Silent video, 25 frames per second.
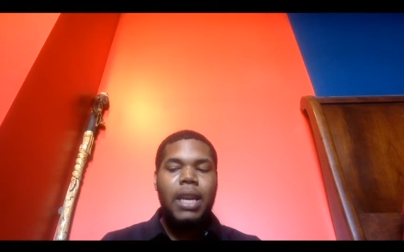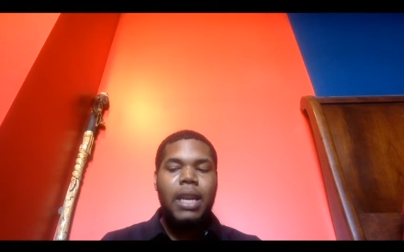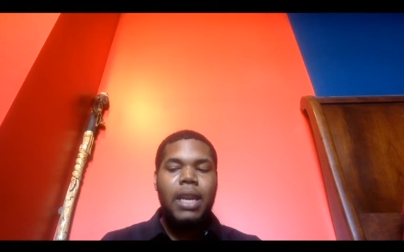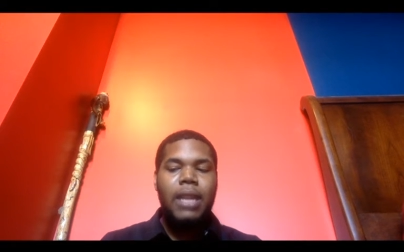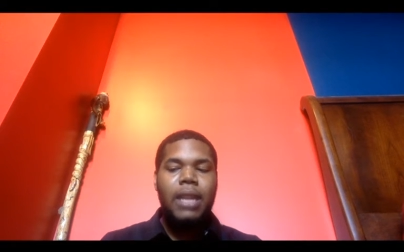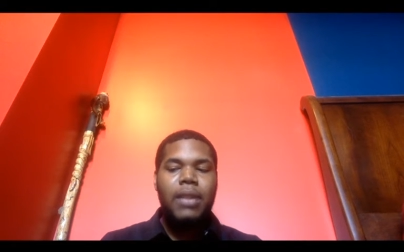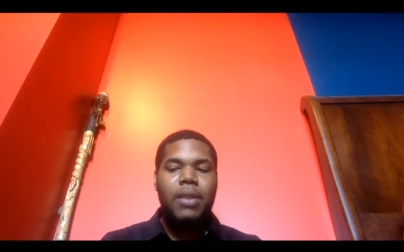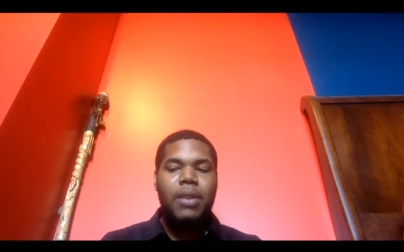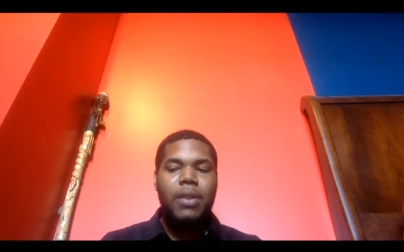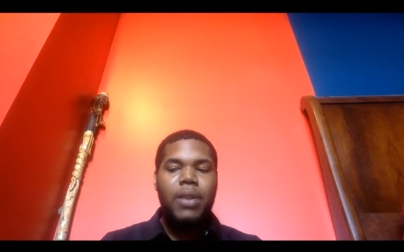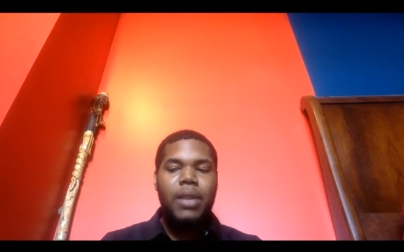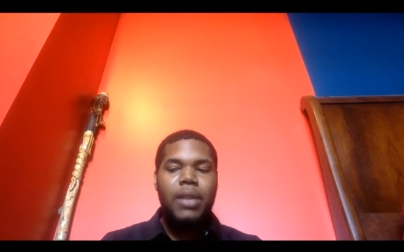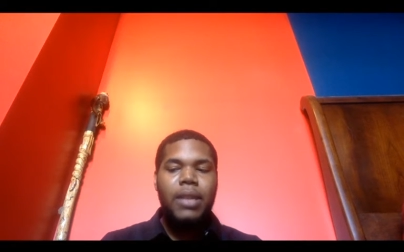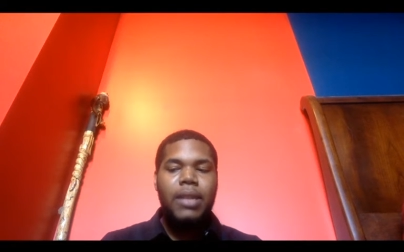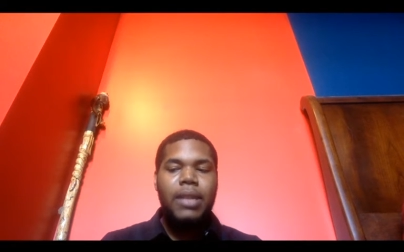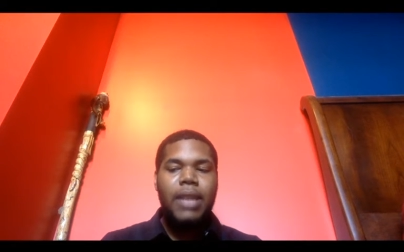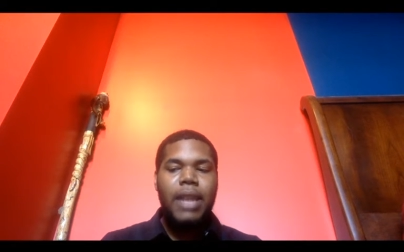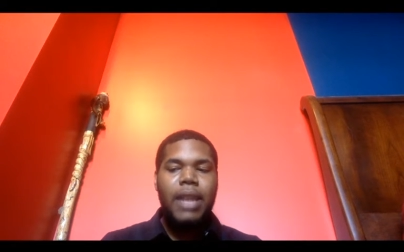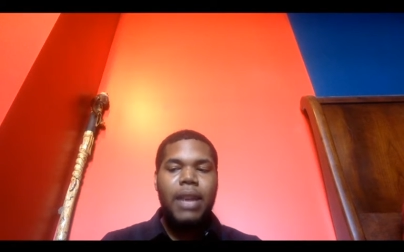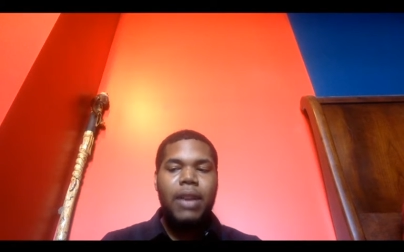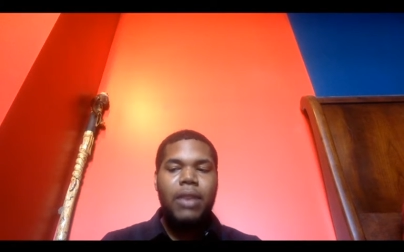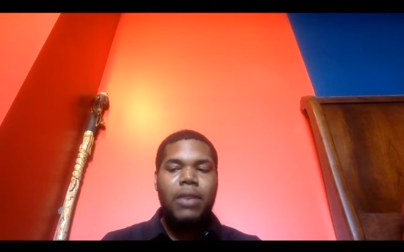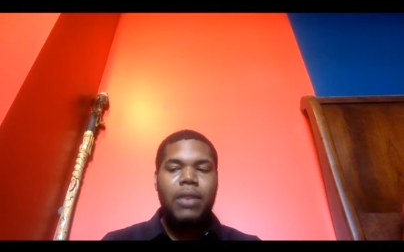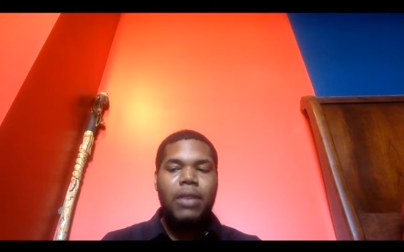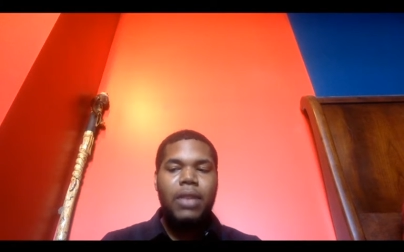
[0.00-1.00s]
And so it is
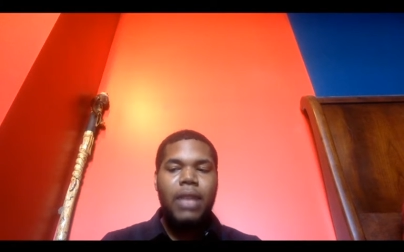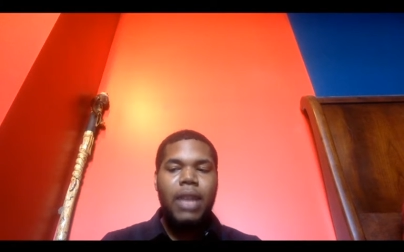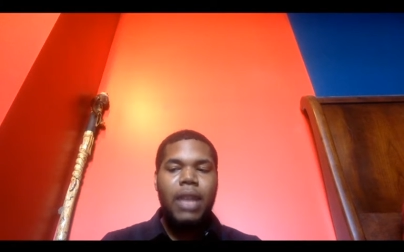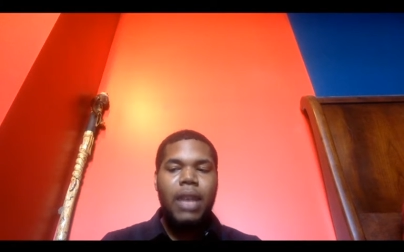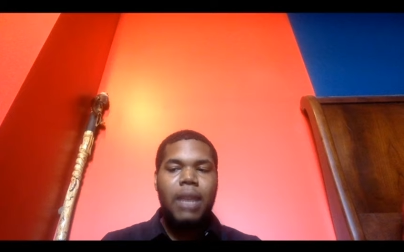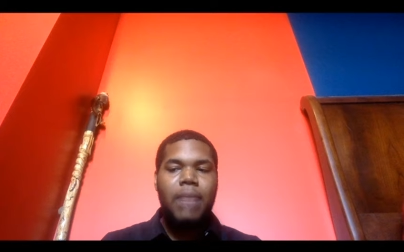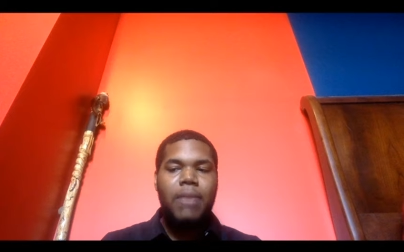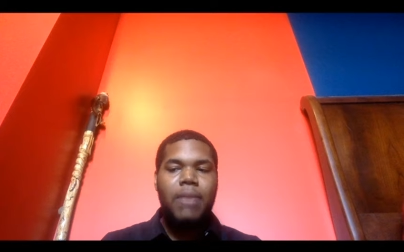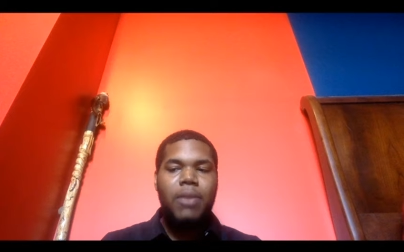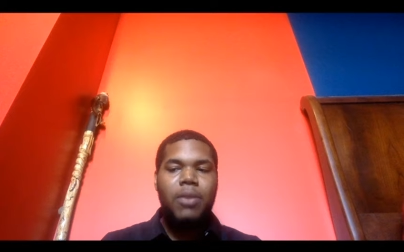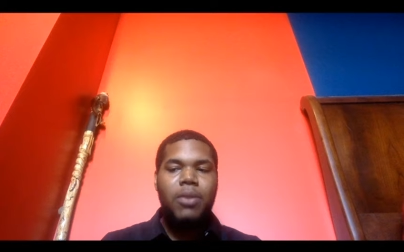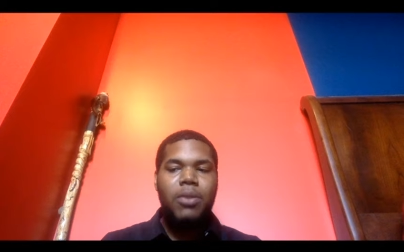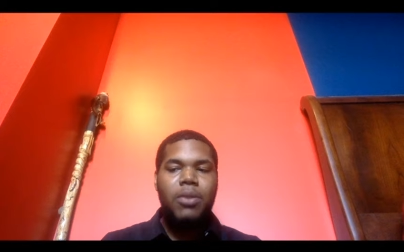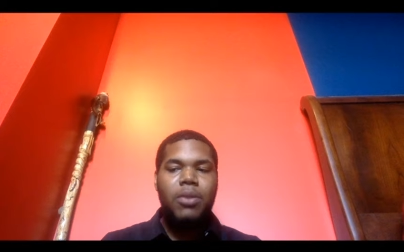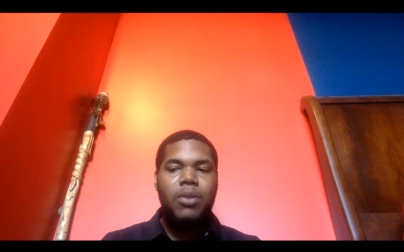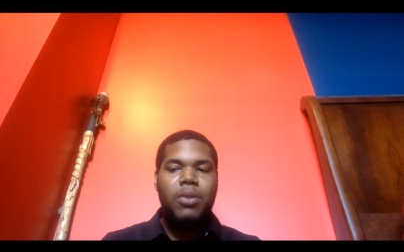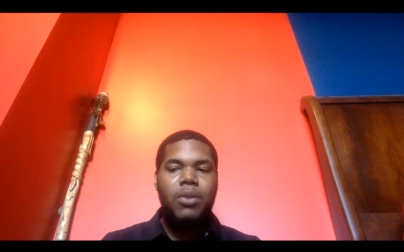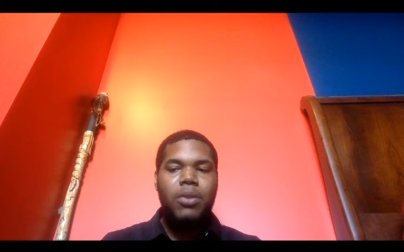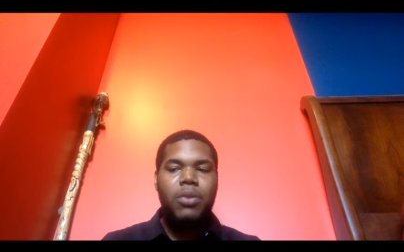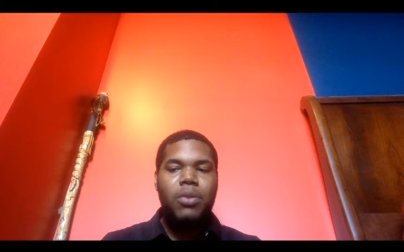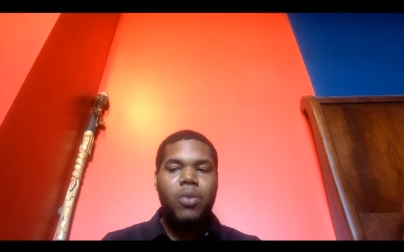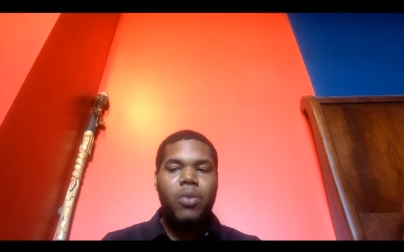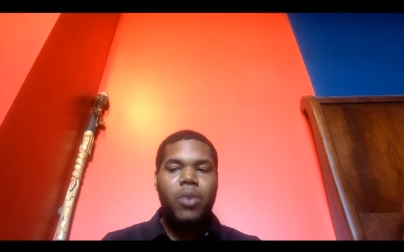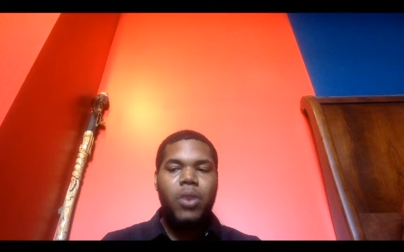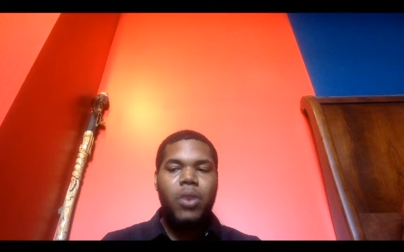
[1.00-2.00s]
now time to do
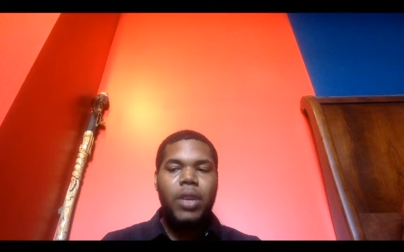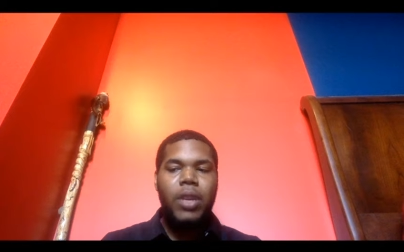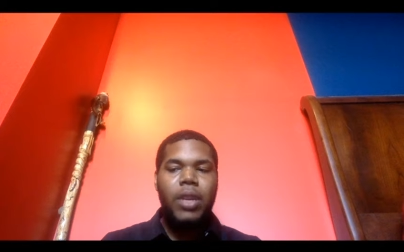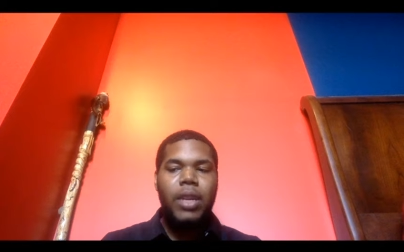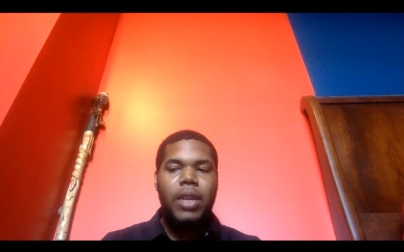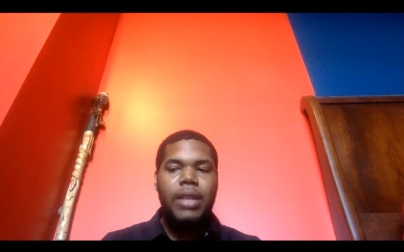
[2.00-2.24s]
the work.